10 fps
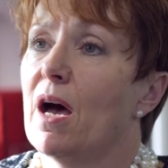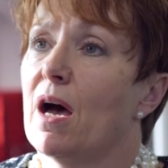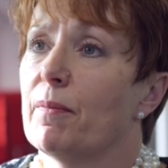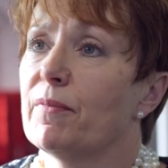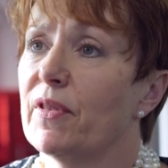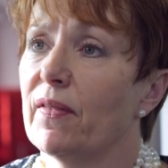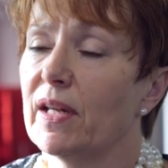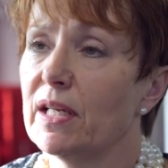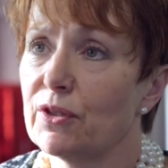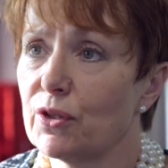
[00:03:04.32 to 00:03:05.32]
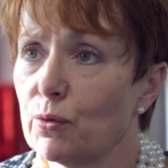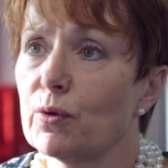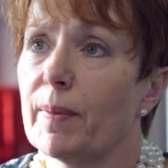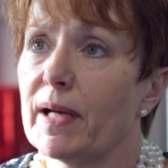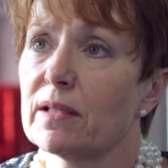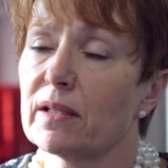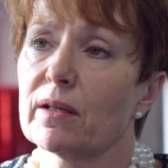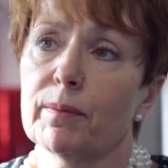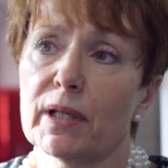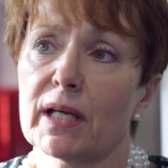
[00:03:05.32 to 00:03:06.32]
then they need to talk about it
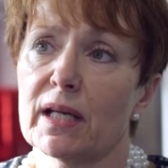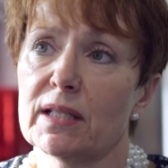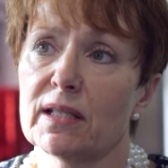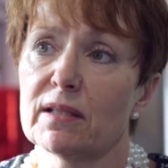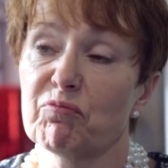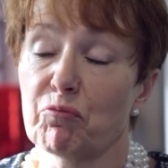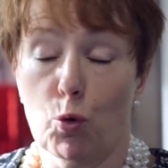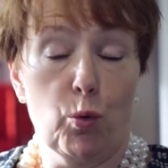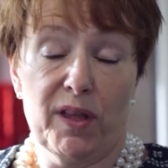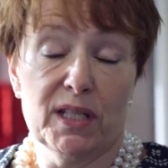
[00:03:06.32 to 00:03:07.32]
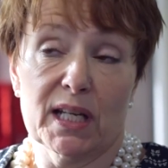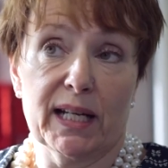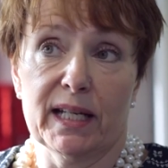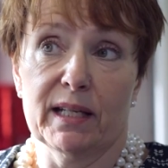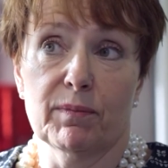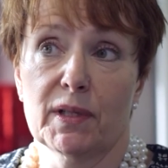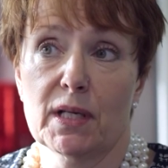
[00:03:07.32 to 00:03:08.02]
and communicate it authentically,